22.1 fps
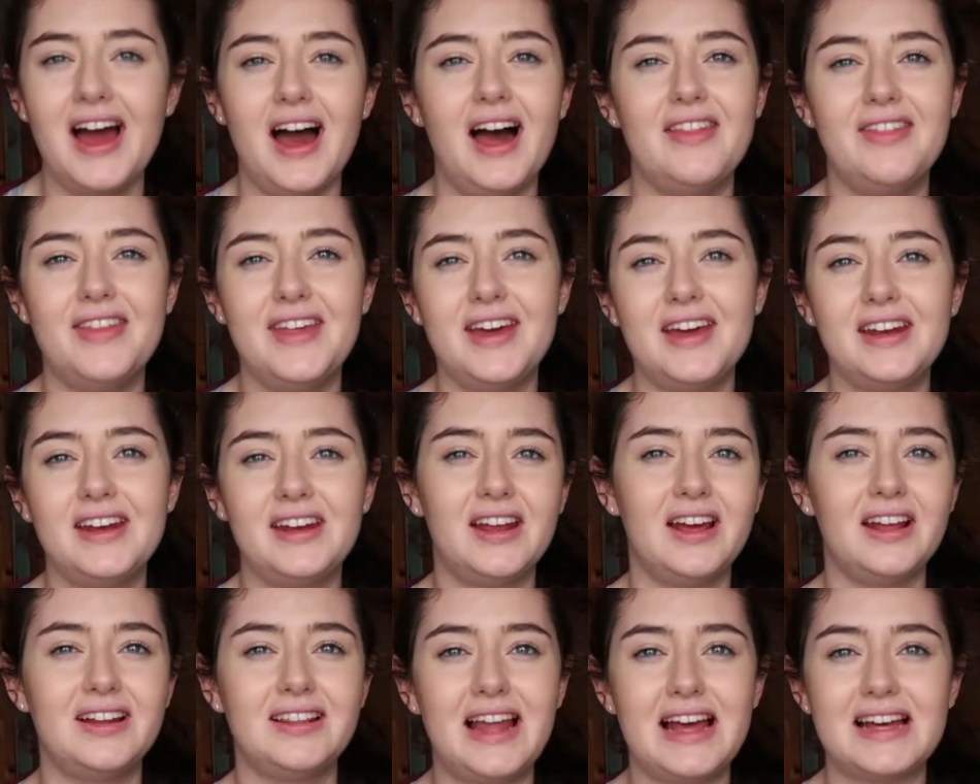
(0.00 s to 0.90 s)
and then
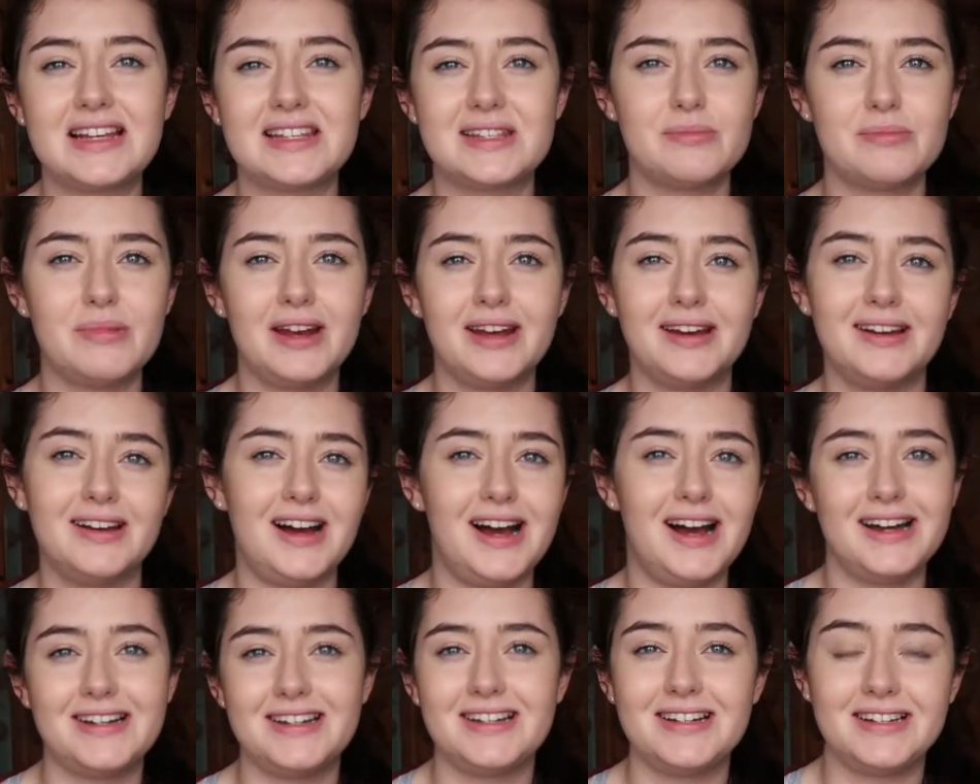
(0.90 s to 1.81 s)
last minute
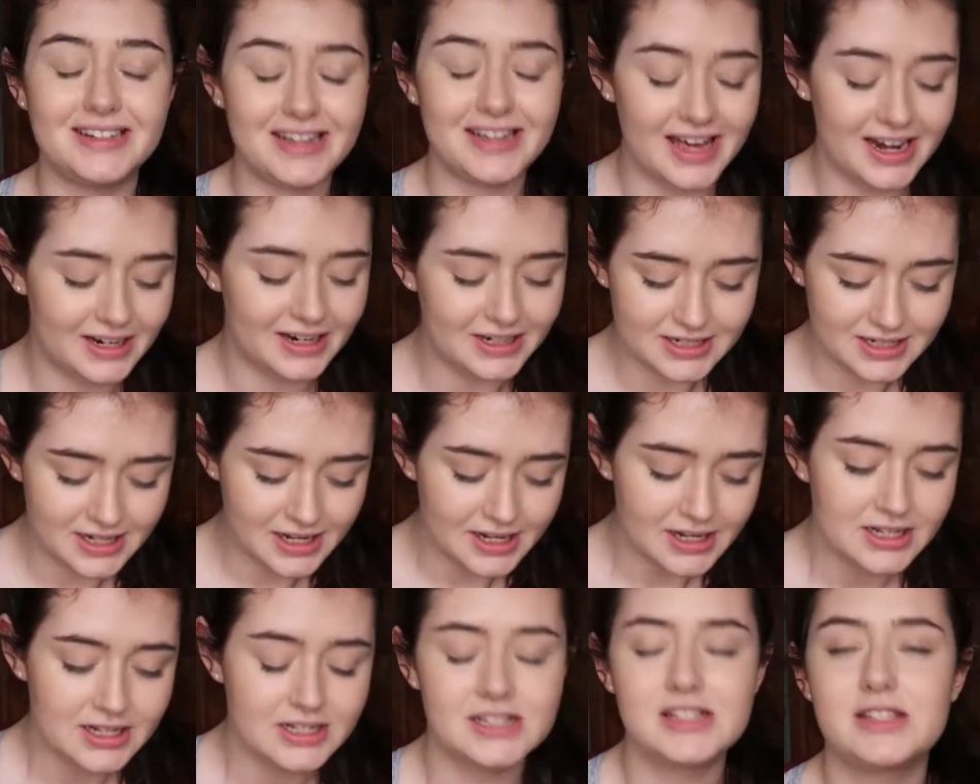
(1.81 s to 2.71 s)
I didn't get it.
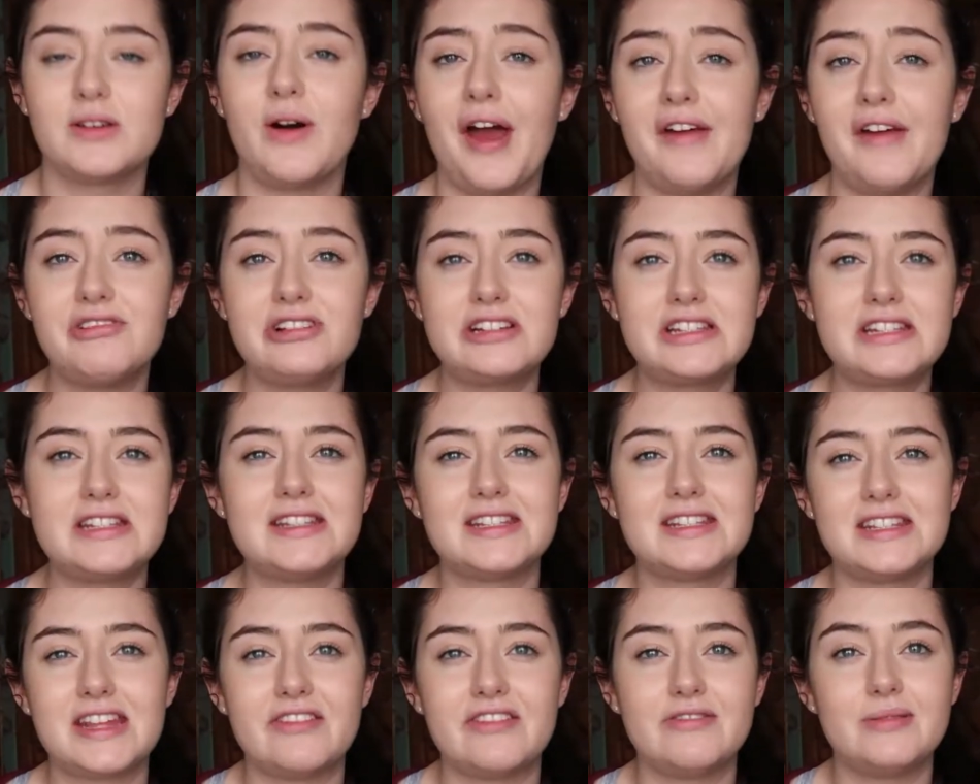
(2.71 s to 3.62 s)
So ever
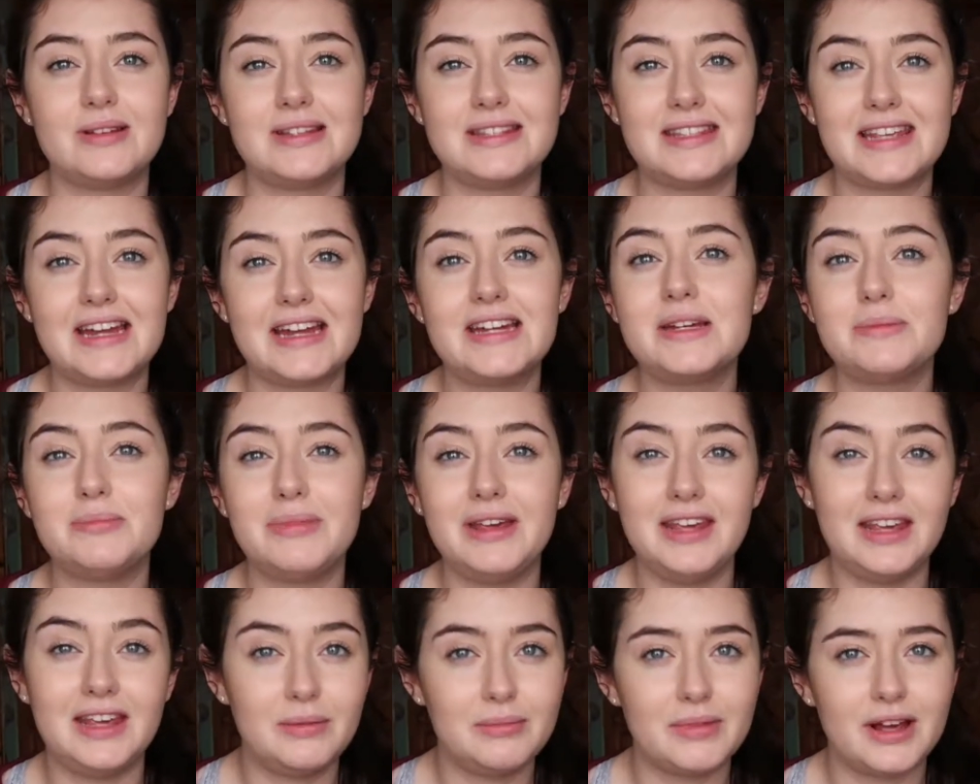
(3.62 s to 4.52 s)
since they've been sending
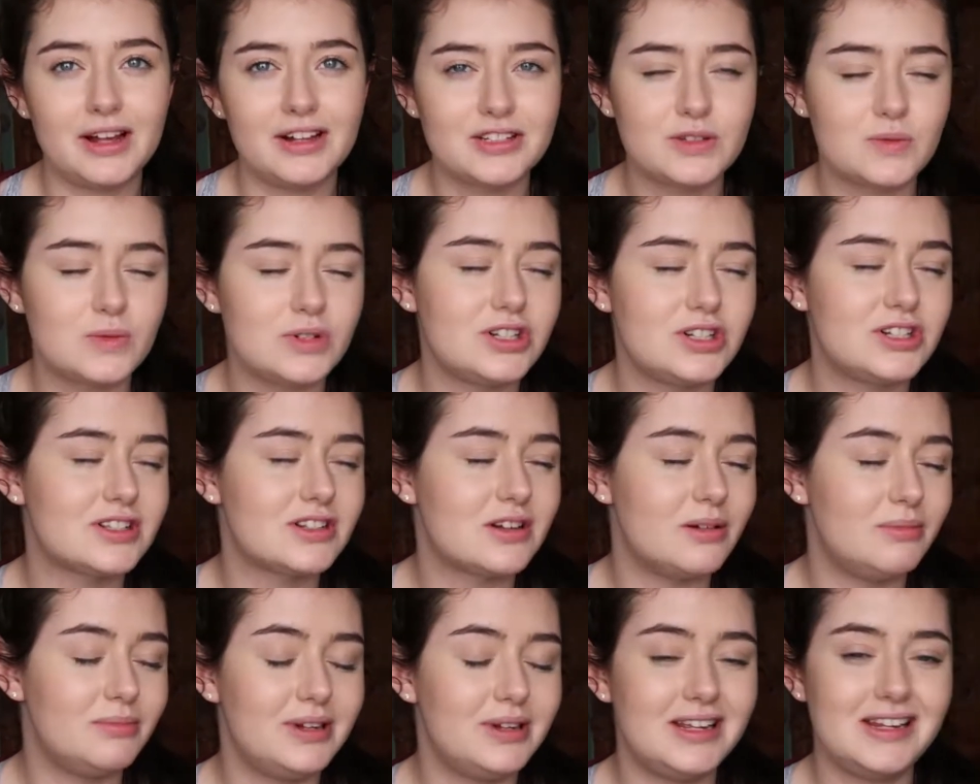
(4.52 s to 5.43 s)
me emails, which is
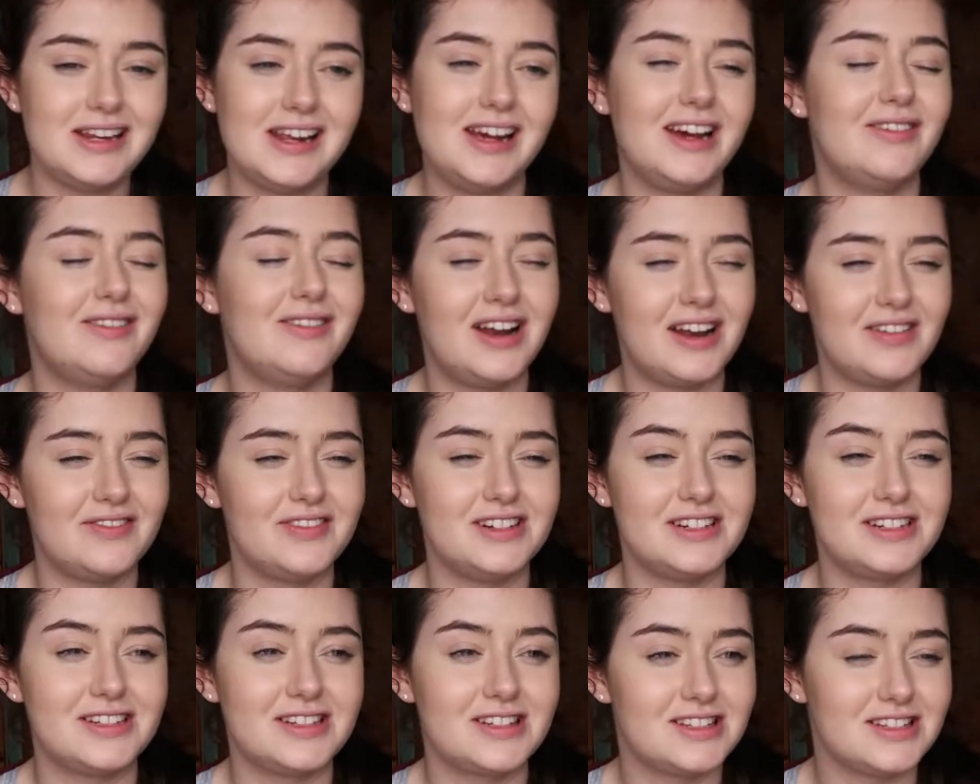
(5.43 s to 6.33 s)
completely
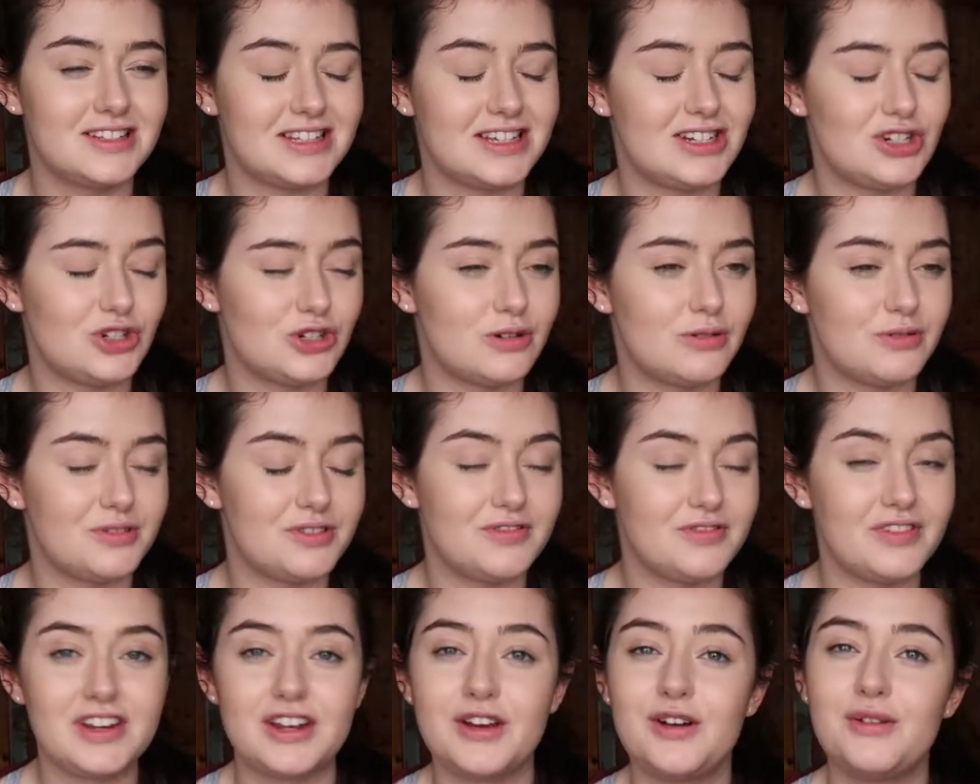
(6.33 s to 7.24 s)
irrelevant to this intro of the
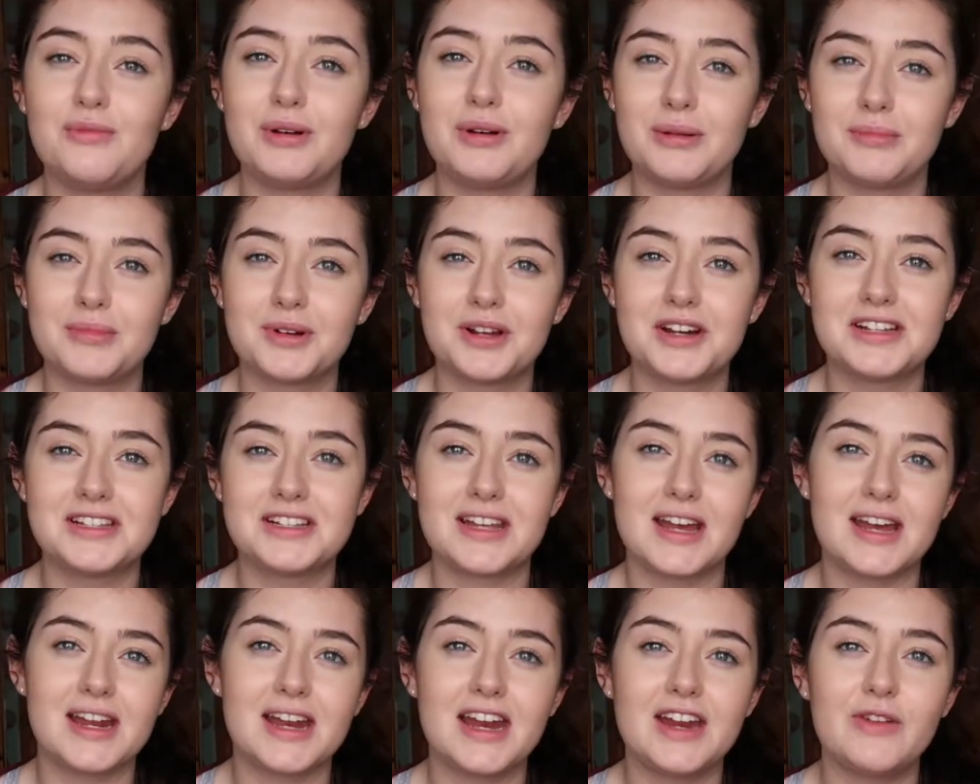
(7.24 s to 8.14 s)
video, but I'm gonna
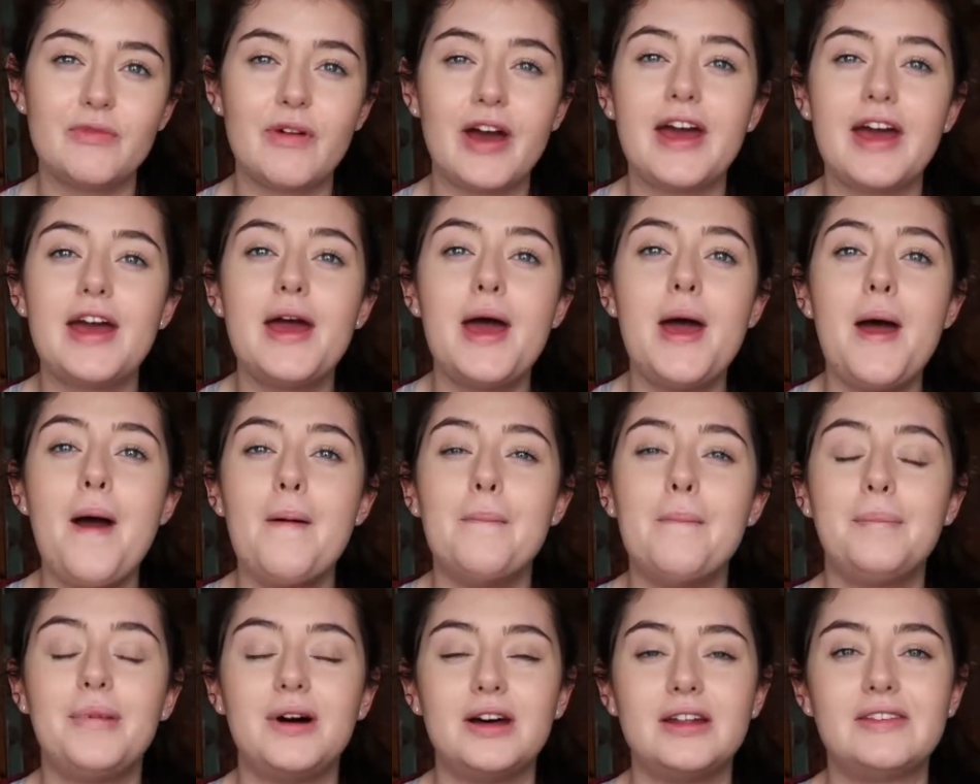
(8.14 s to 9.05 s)
say it anyway.
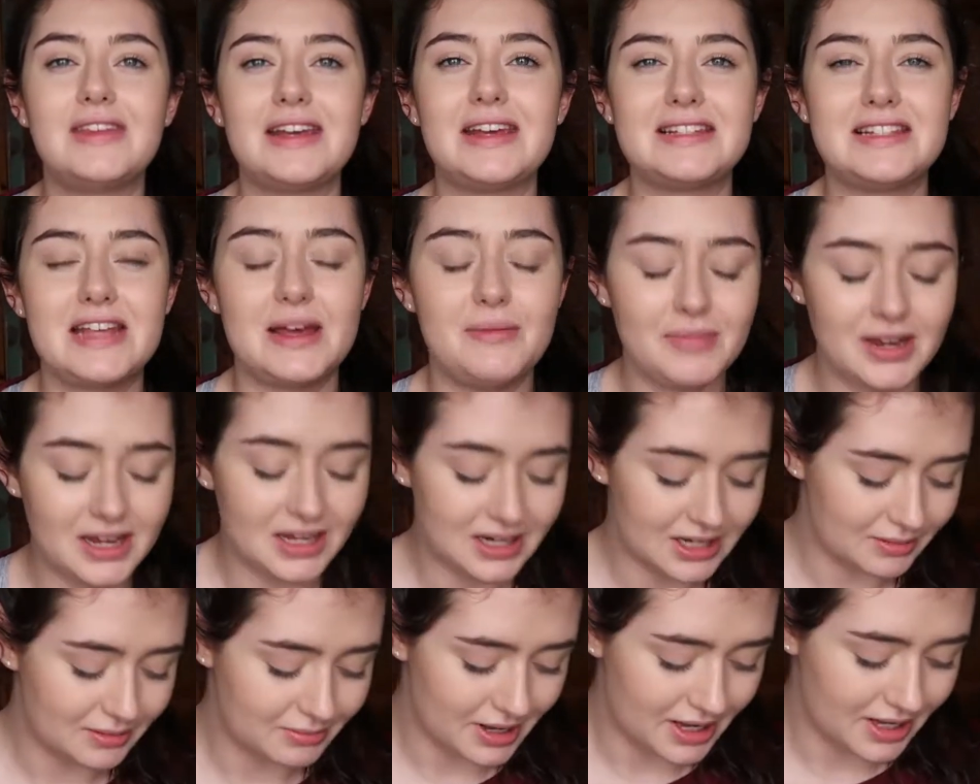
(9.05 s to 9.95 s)
But they sent me an
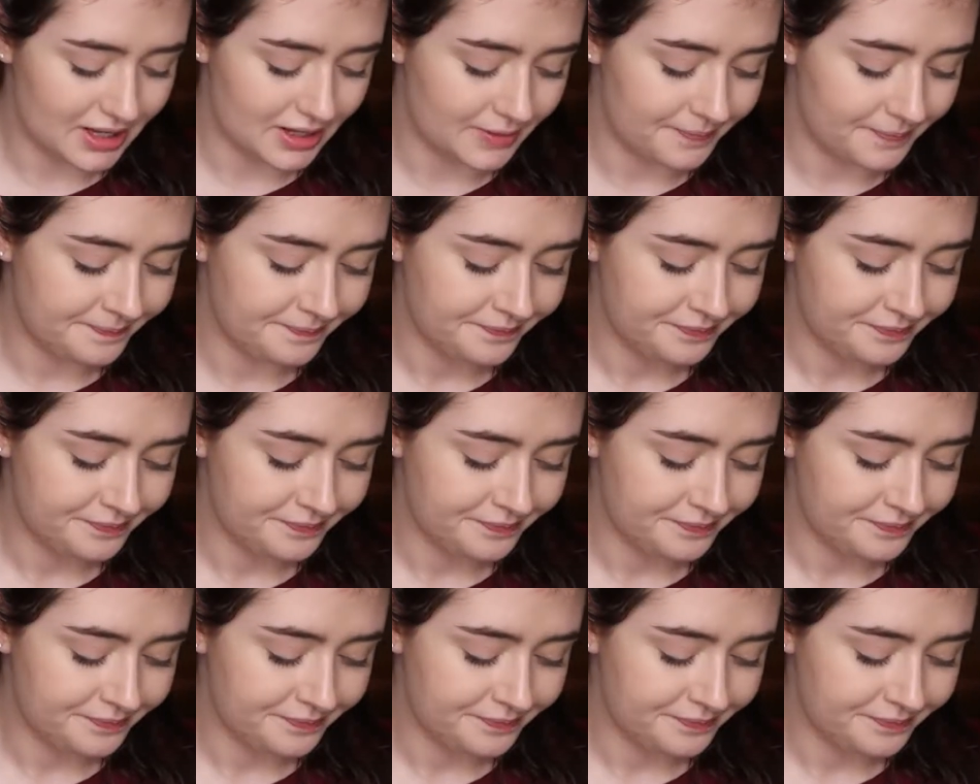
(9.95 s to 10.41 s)
email,